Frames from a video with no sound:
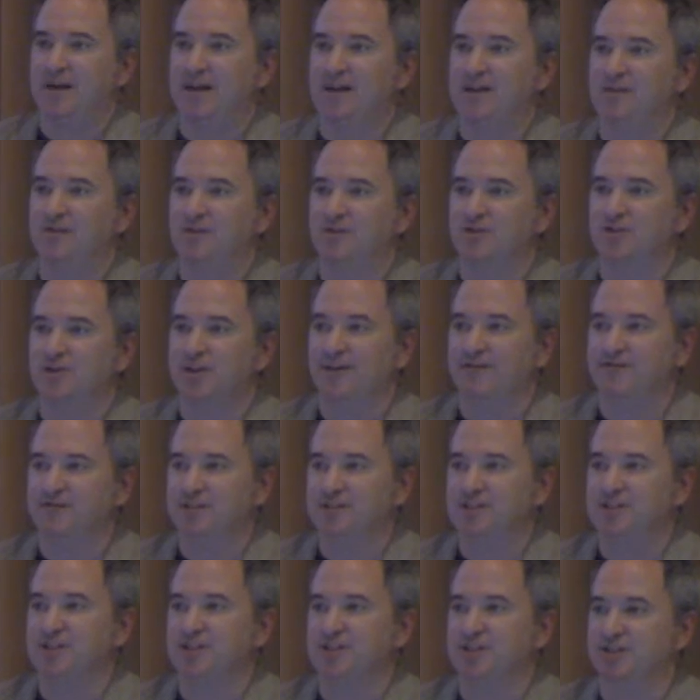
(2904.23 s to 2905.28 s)
Making those tough
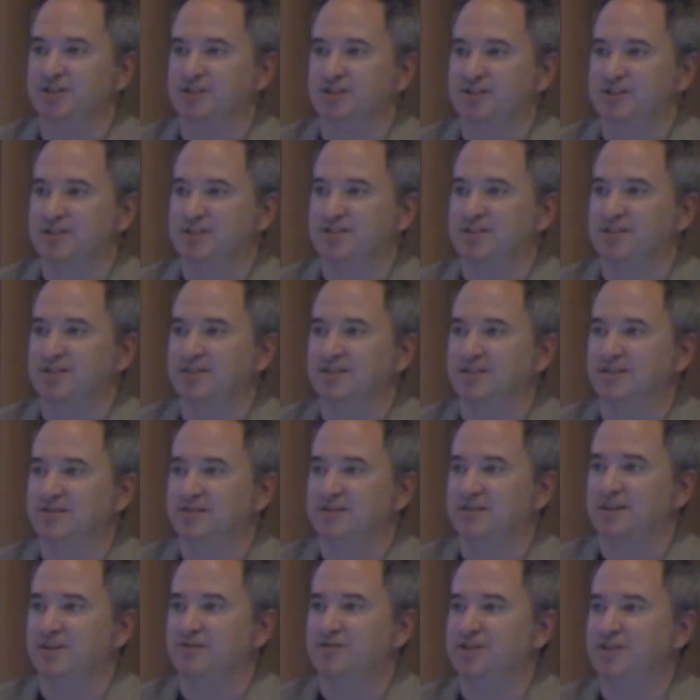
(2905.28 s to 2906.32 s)
decisions. It's
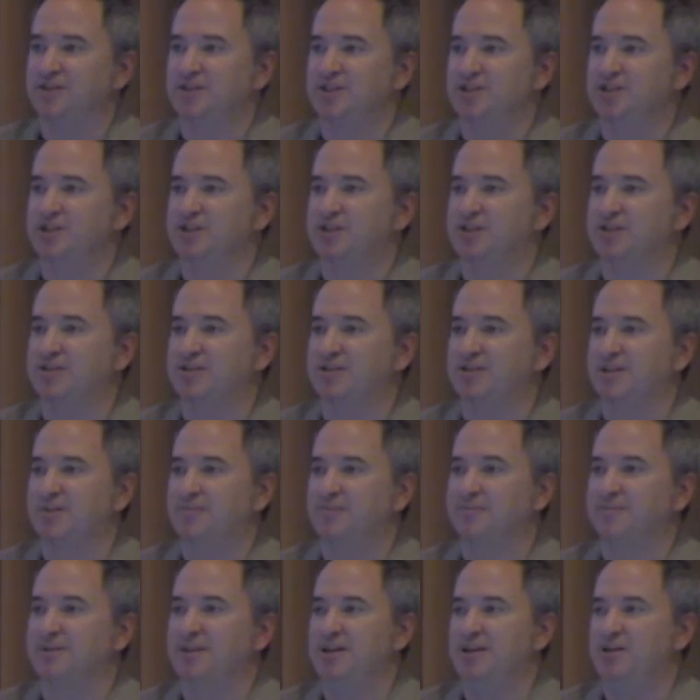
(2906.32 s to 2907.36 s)
a tough decision, and
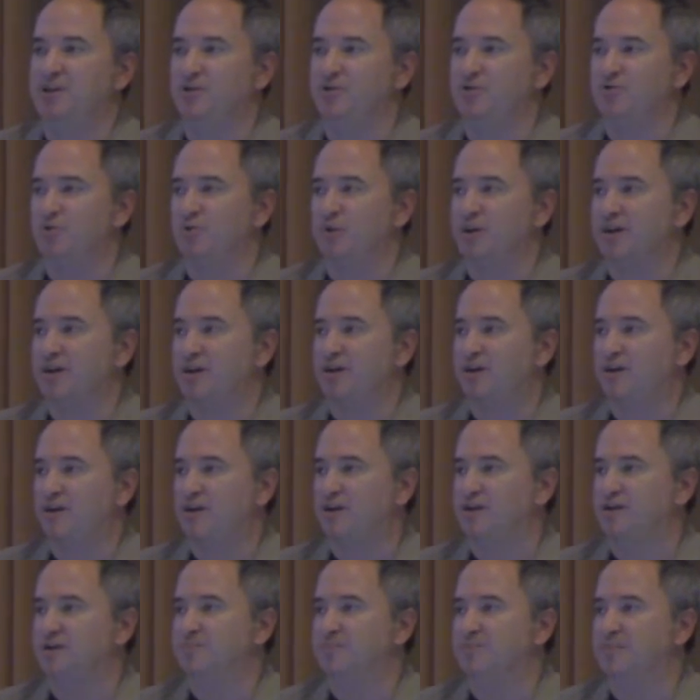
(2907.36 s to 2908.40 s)
some egos will get
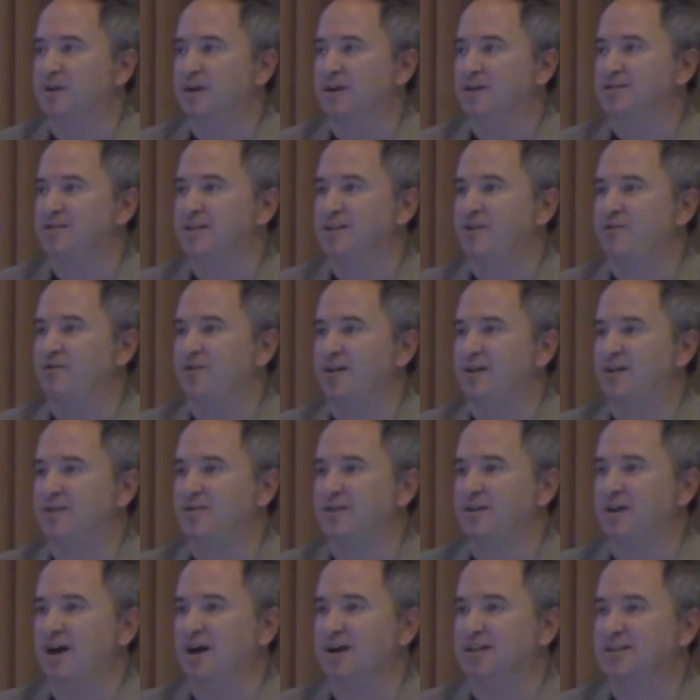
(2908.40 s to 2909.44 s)
hurt because they
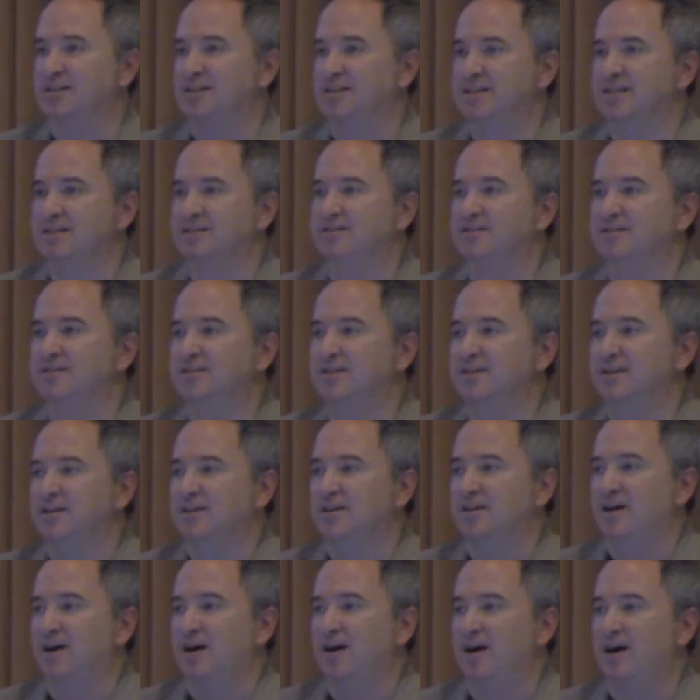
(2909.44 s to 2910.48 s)
created the content.
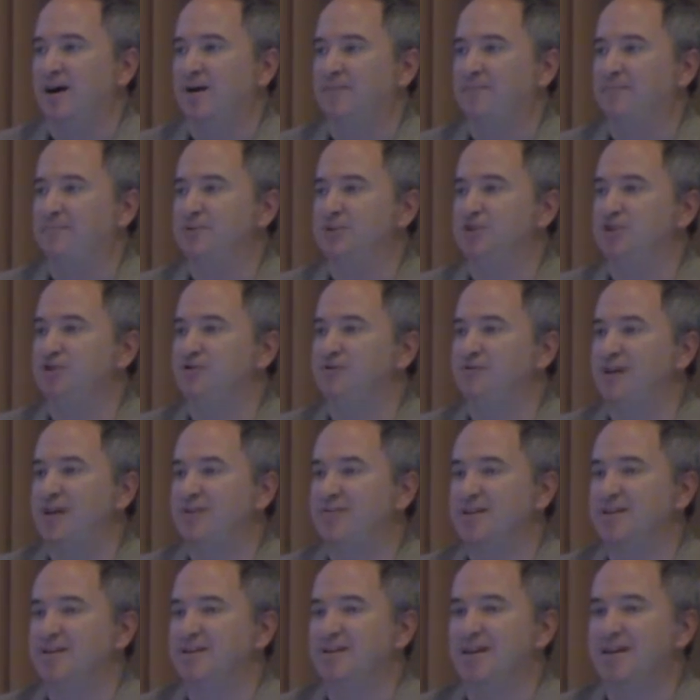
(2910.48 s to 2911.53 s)
But you've
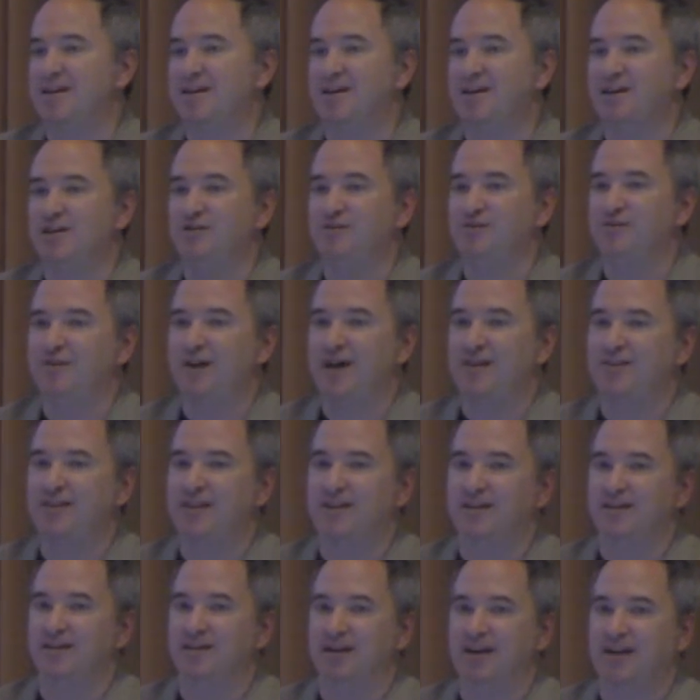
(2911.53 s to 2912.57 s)
got the data and you've got
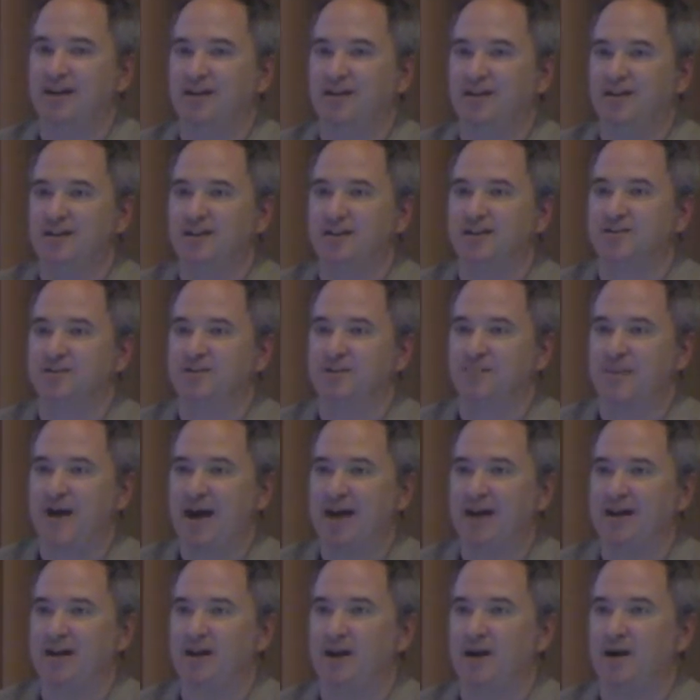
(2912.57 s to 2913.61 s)
the analytics to
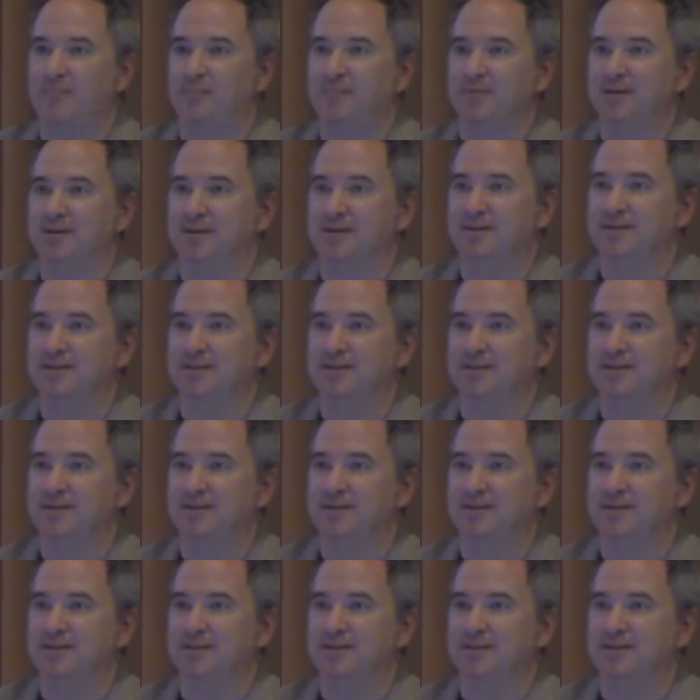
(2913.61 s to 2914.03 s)
back it up